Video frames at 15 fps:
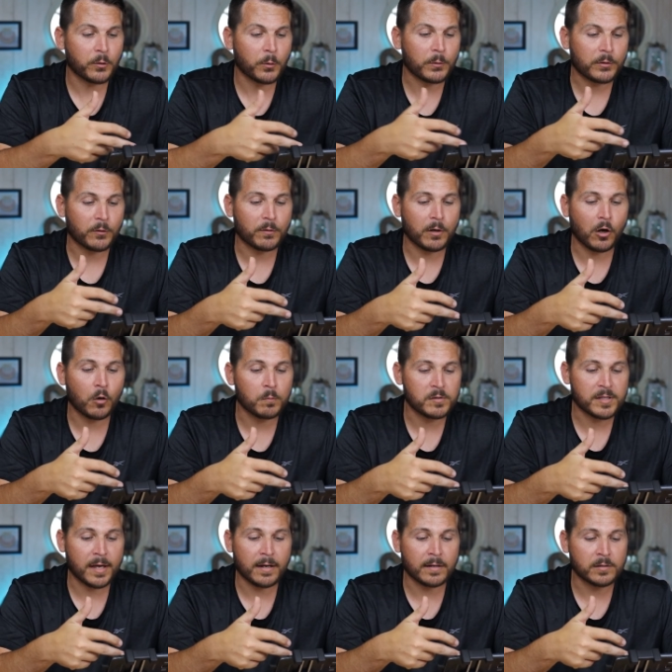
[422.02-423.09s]
your return to home
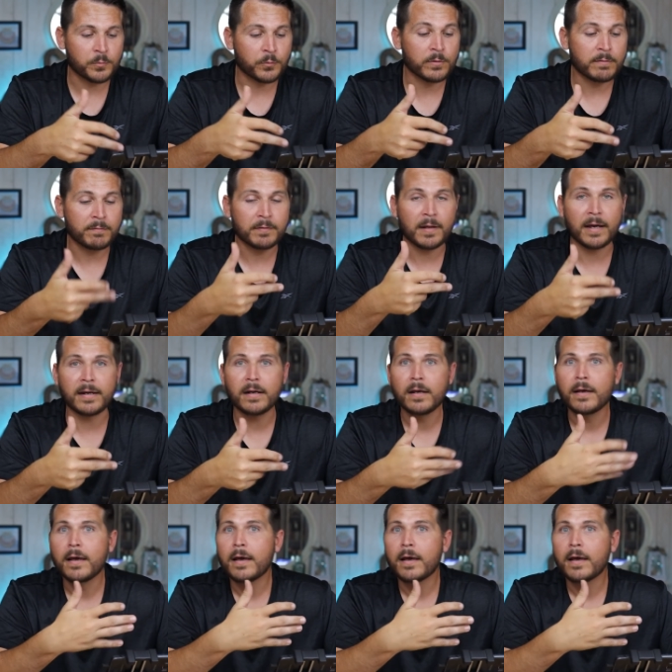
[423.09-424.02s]
settings pre-flight.